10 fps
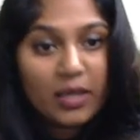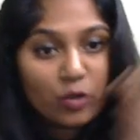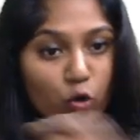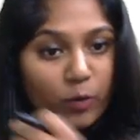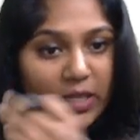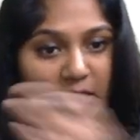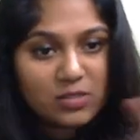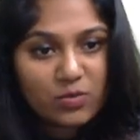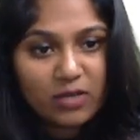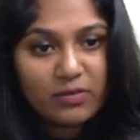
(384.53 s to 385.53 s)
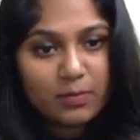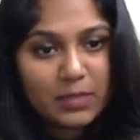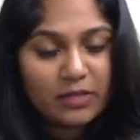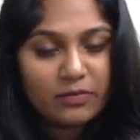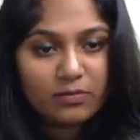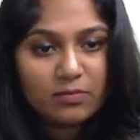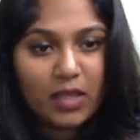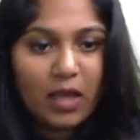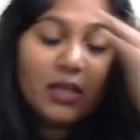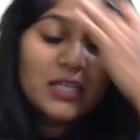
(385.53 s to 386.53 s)
Nobody in this world will believe.
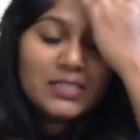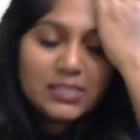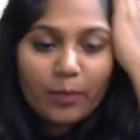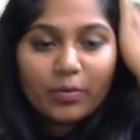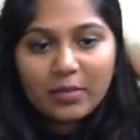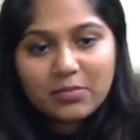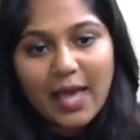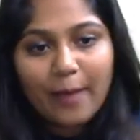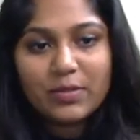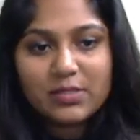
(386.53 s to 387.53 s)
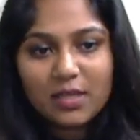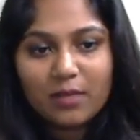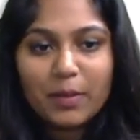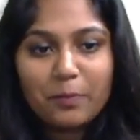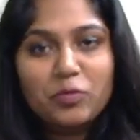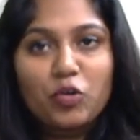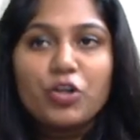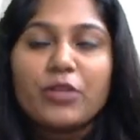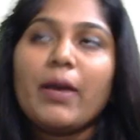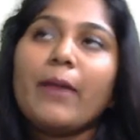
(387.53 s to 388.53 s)
Yeah, see, sometimes happens. Yeah, ma'am,
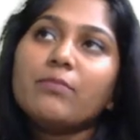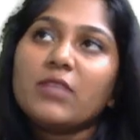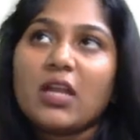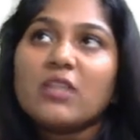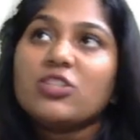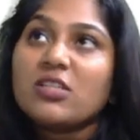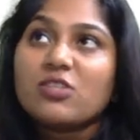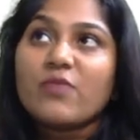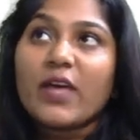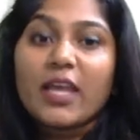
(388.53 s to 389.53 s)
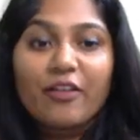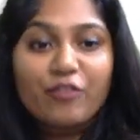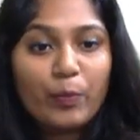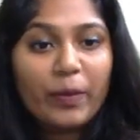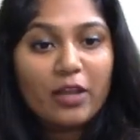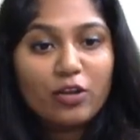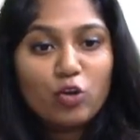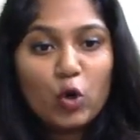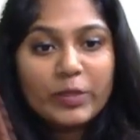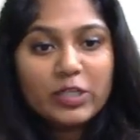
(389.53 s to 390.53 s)
don't, ma'am, there are chances where I have to pay and
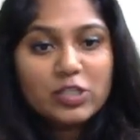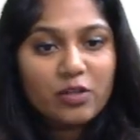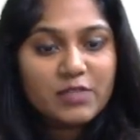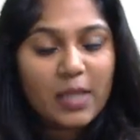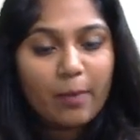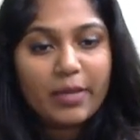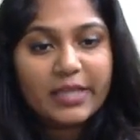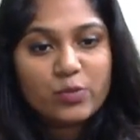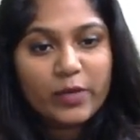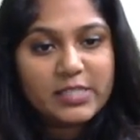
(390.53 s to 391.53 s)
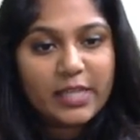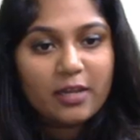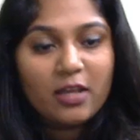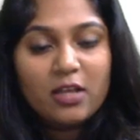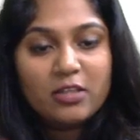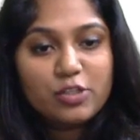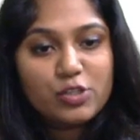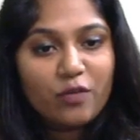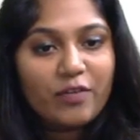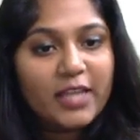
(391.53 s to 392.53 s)
go because of some XYZ. There's
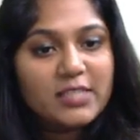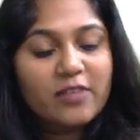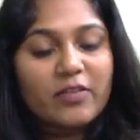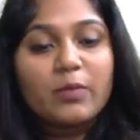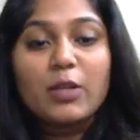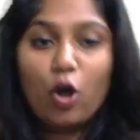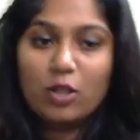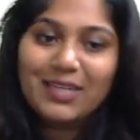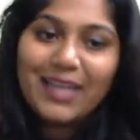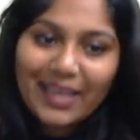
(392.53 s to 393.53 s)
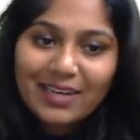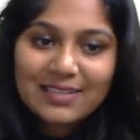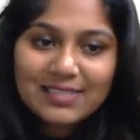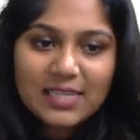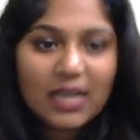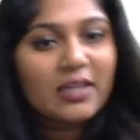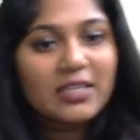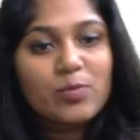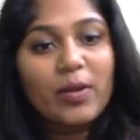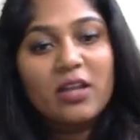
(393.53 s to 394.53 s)
no flights available, all that I understand,
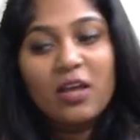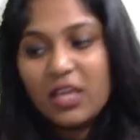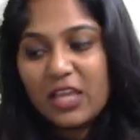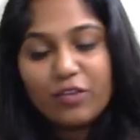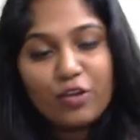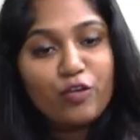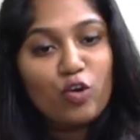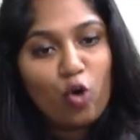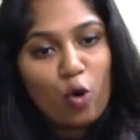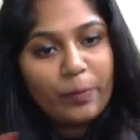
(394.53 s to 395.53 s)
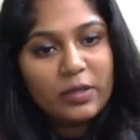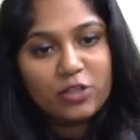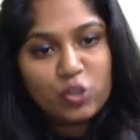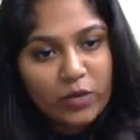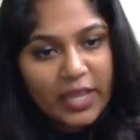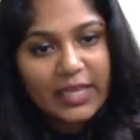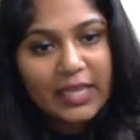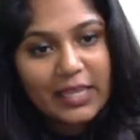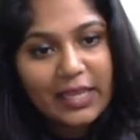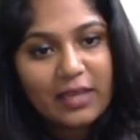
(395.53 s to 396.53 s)
guys. But even if you open today
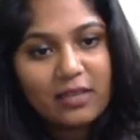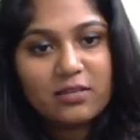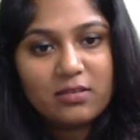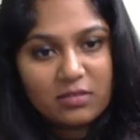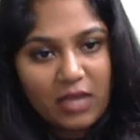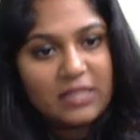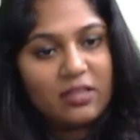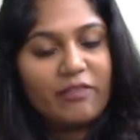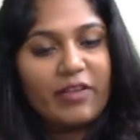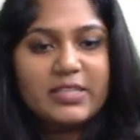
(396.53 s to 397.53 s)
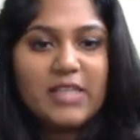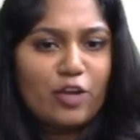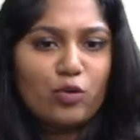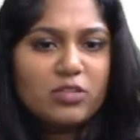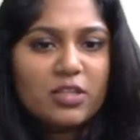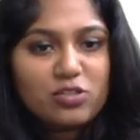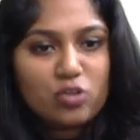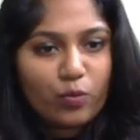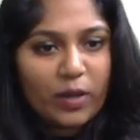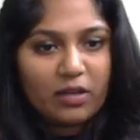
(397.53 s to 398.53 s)
ke liye other flights, I don't think
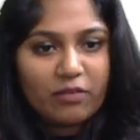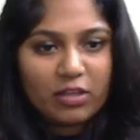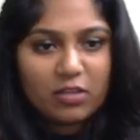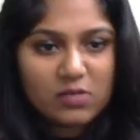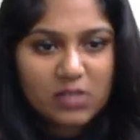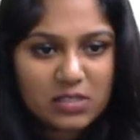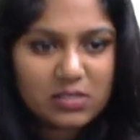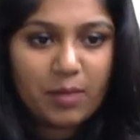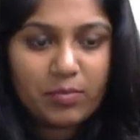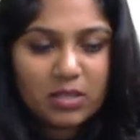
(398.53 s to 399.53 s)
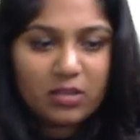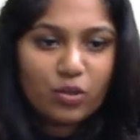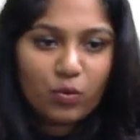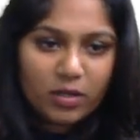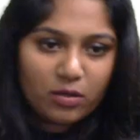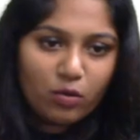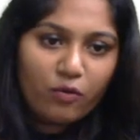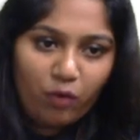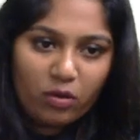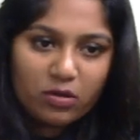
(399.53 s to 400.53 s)
so 25,000 is something that you can look
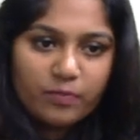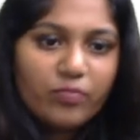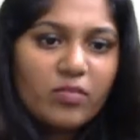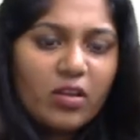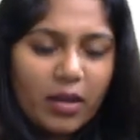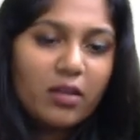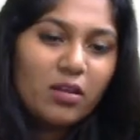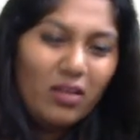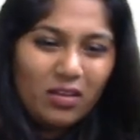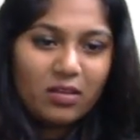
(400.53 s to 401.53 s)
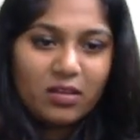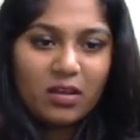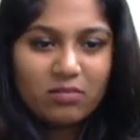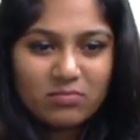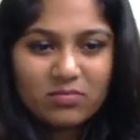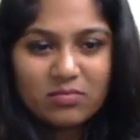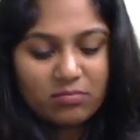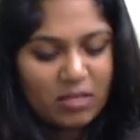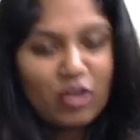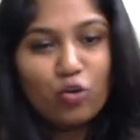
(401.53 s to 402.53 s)
for, right? Yeah,
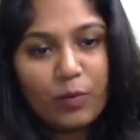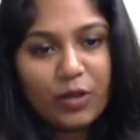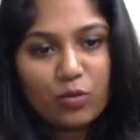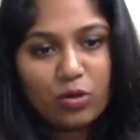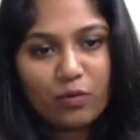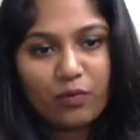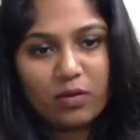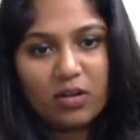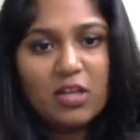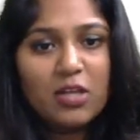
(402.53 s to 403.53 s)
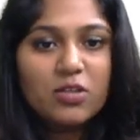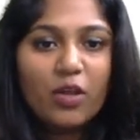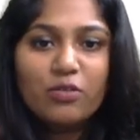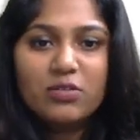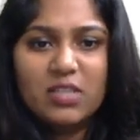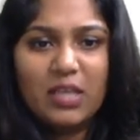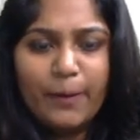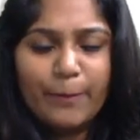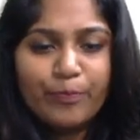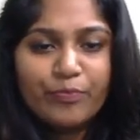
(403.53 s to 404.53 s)
and nobody would look for. Now you see,
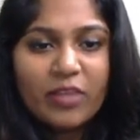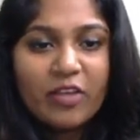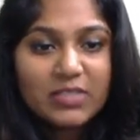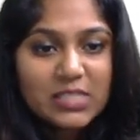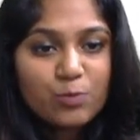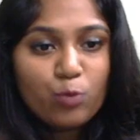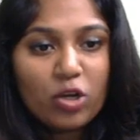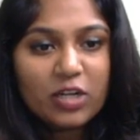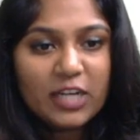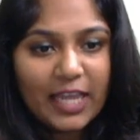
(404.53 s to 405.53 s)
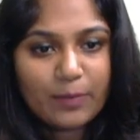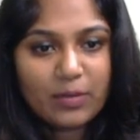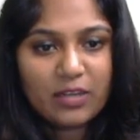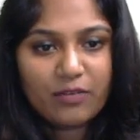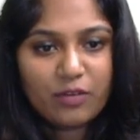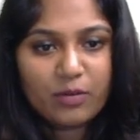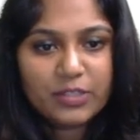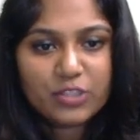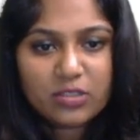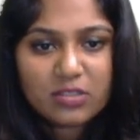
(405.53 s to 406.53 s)
which is more reliable
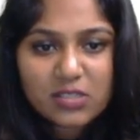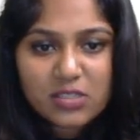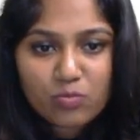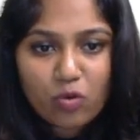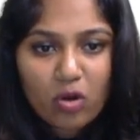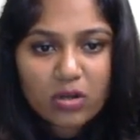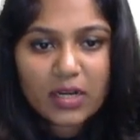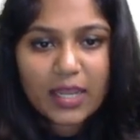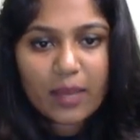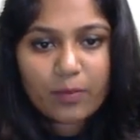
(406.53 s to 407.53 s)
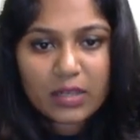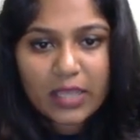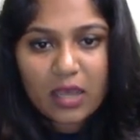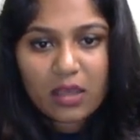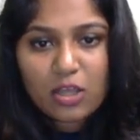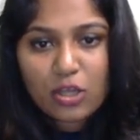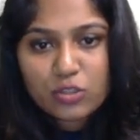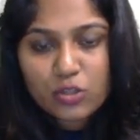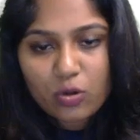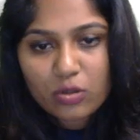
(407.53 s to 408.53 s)
information? This is more reliable. Yeah,
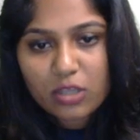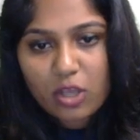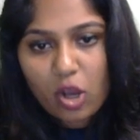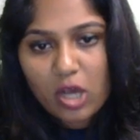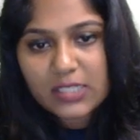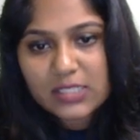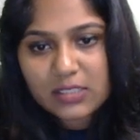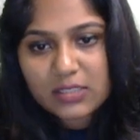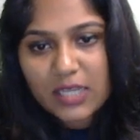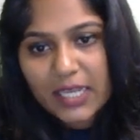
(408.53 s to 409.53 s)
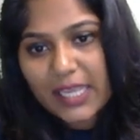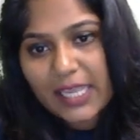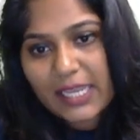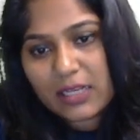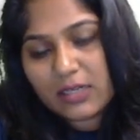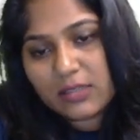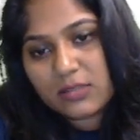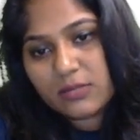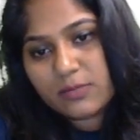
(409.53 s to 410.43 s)
so the cost that I incur,